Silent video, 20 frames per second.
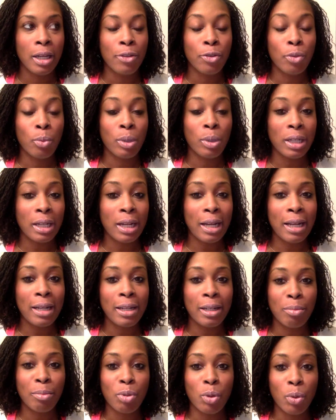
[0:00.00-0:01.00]
The one that I
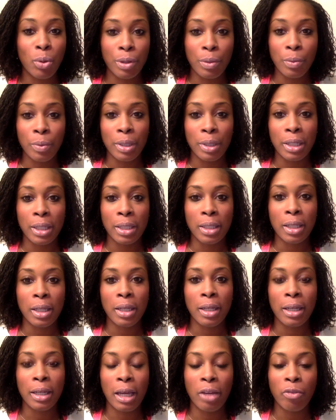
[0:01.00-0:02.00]
ended up going with
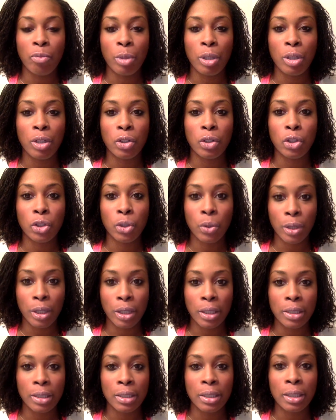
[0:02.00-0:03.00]
gave me the
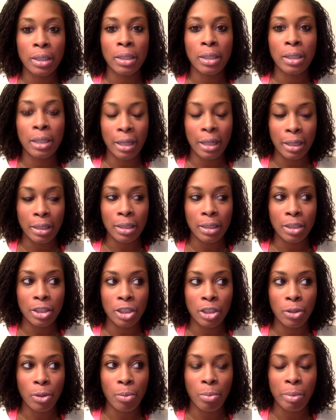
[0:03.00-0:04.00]
shortest length.
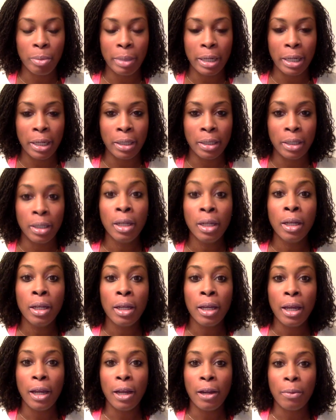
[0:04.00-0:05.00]
She told me my
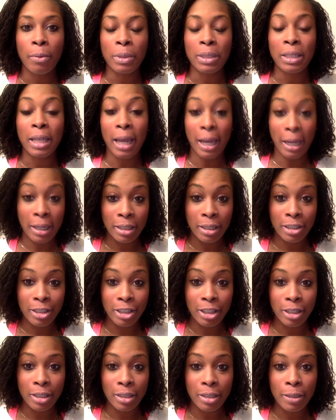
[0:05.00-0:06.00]
hair was 8
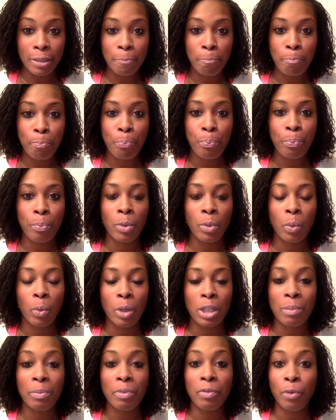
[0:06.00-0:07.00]
inches. The
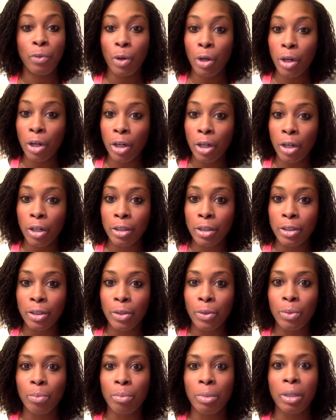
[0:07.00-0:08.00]
ones before her
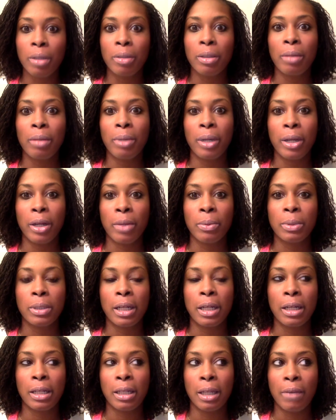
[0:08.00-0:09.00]
told me that my hair was
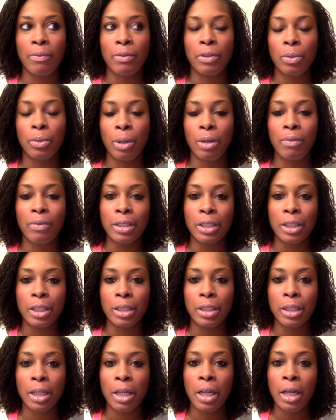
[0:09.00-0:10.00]
like 11, 12 inches.